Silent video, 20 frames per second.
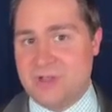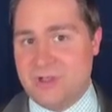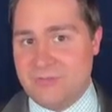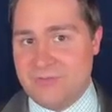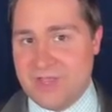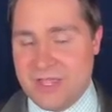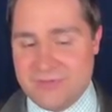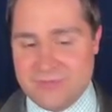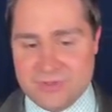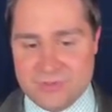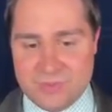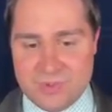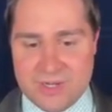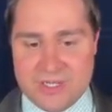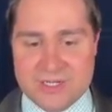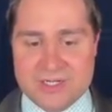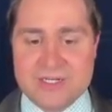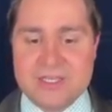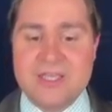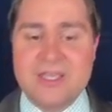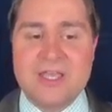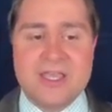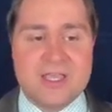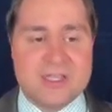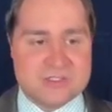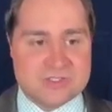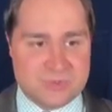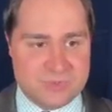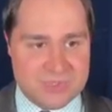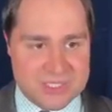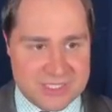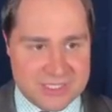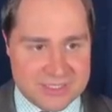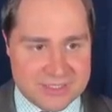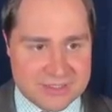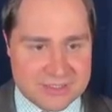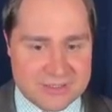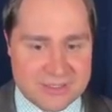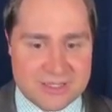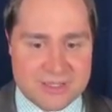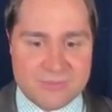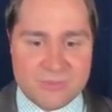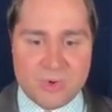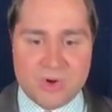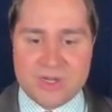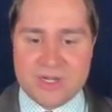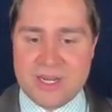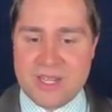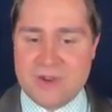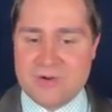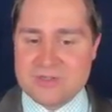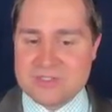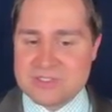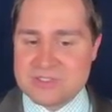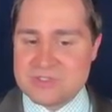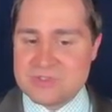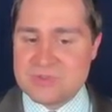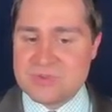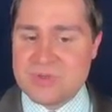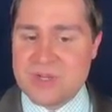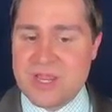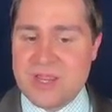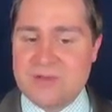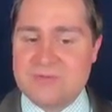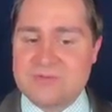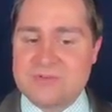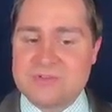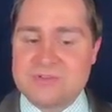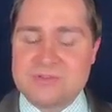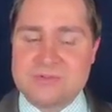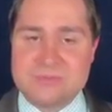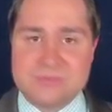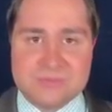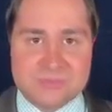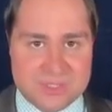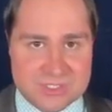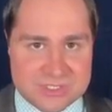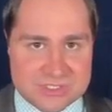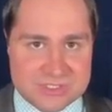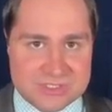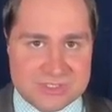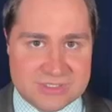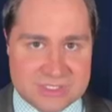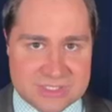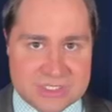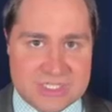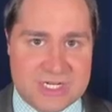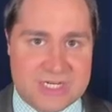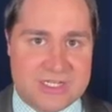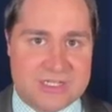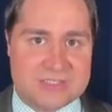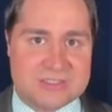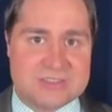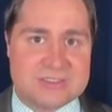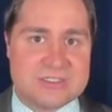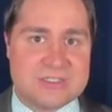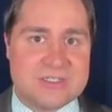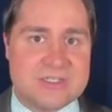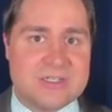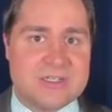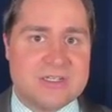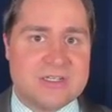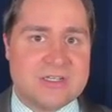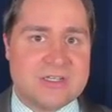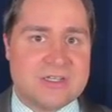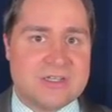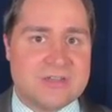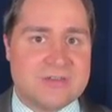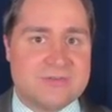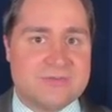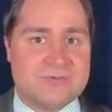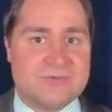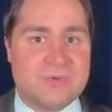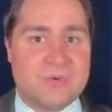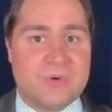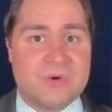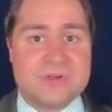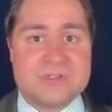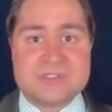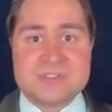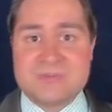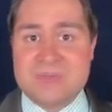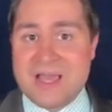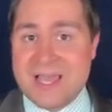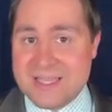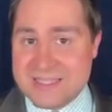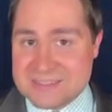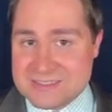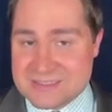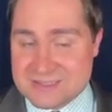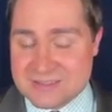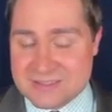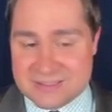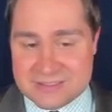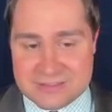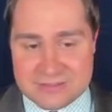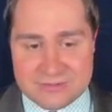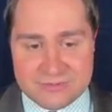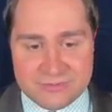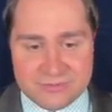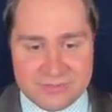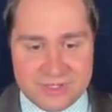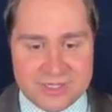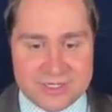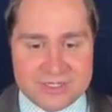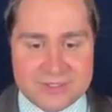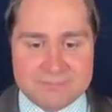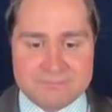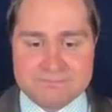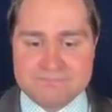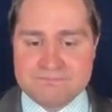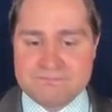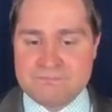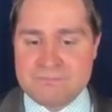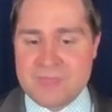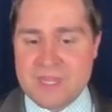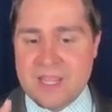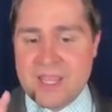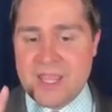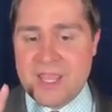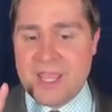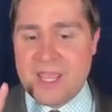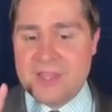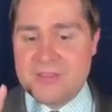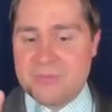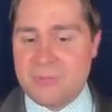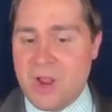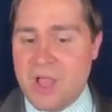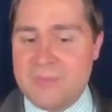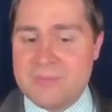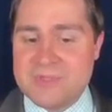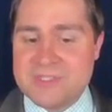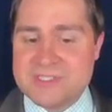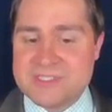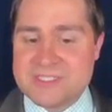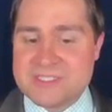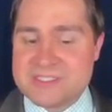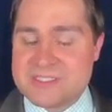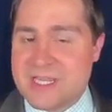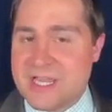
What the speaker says: of heavy rain. And so beginning in the late morning hours, I do have to mention the chance for some isolated flooding. And the problem is, it's